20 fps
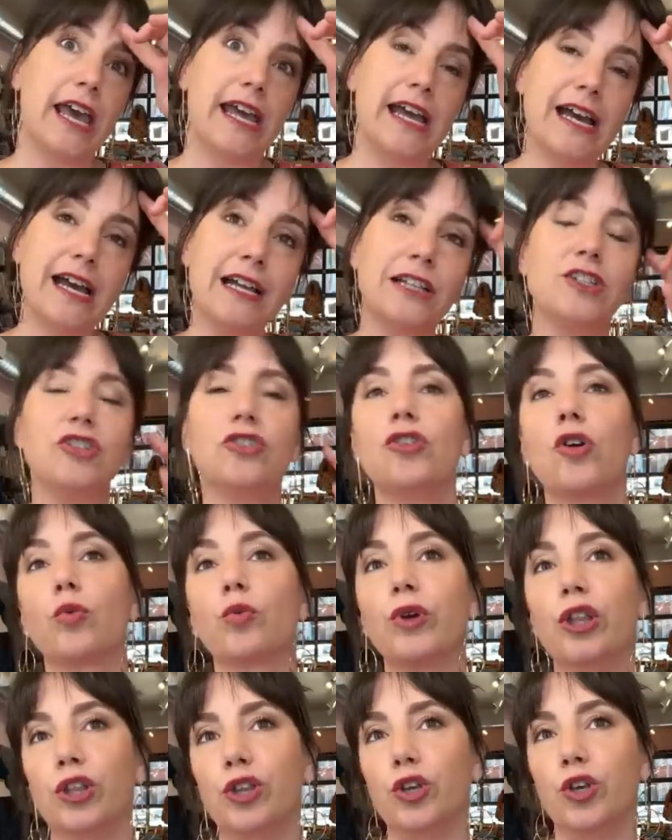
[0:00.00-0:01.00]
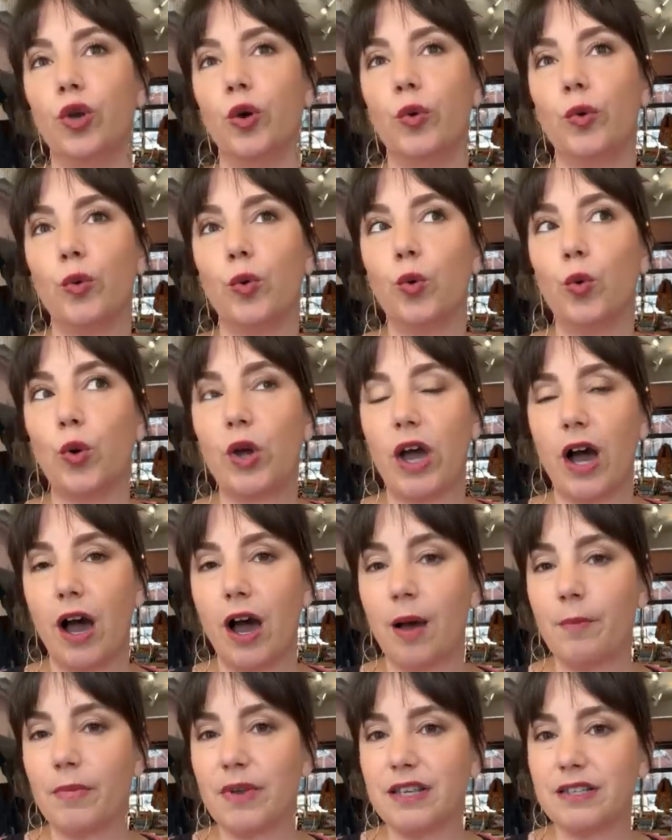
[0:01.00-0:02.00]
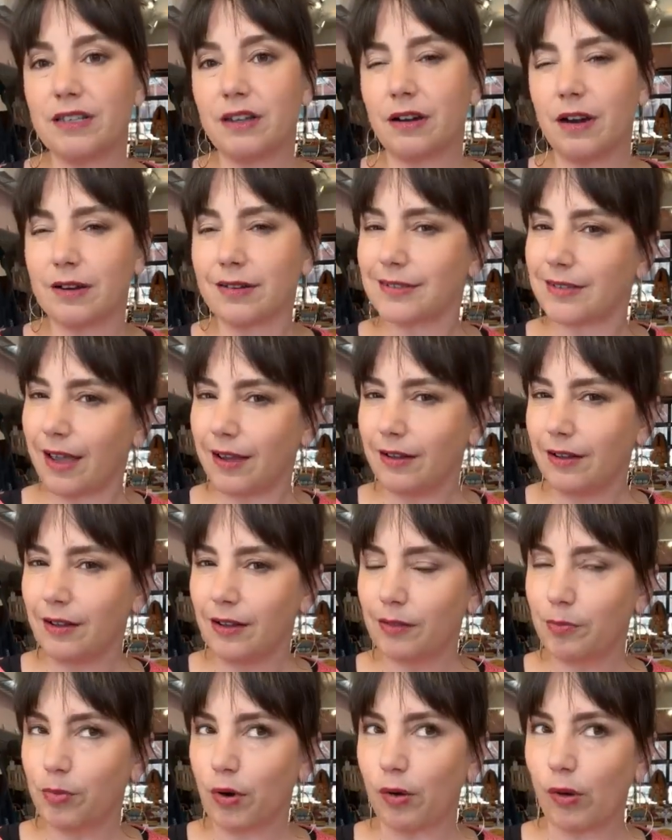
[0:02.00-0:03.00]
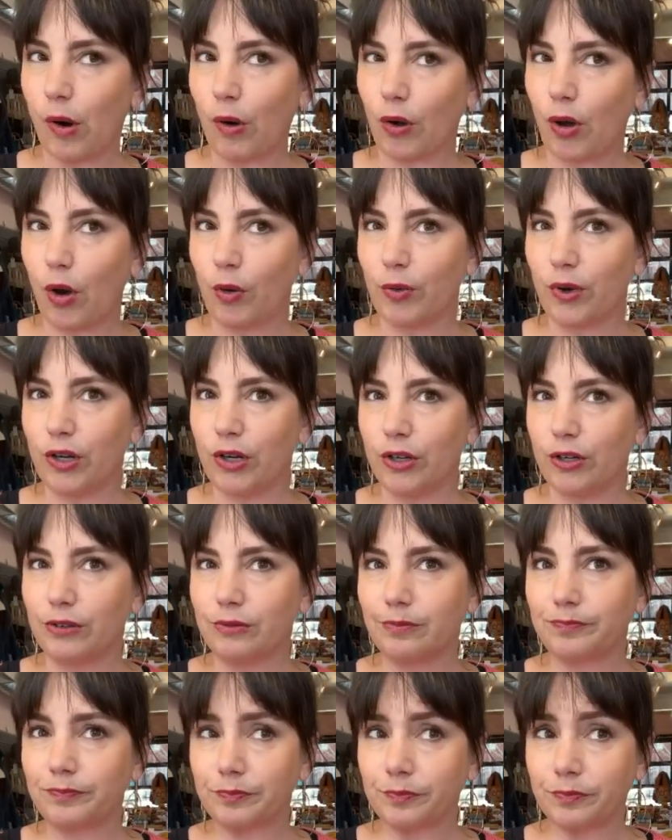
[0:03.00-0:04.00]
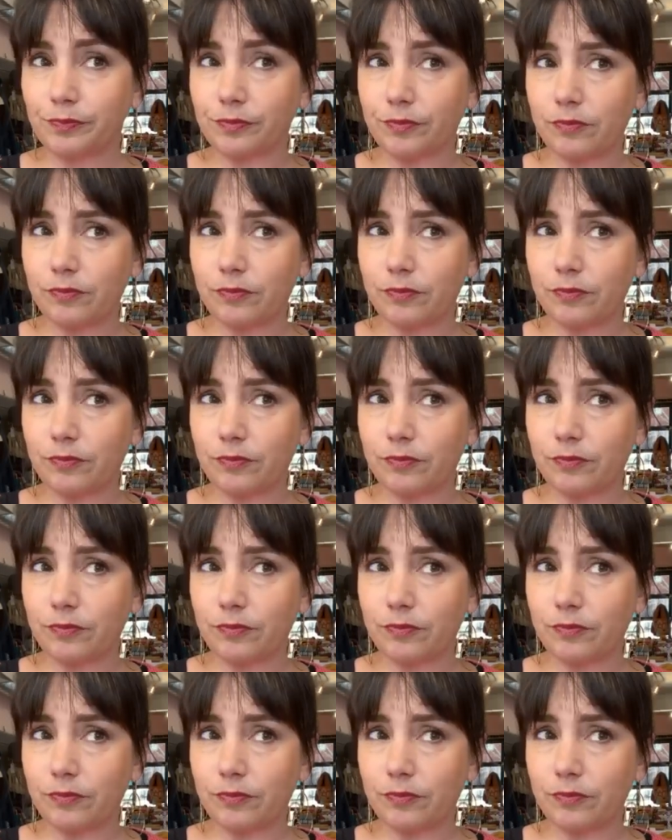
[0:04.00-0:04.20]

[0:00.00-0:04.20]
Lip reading: And, you know, Renew is in our sale, Berroco Renew.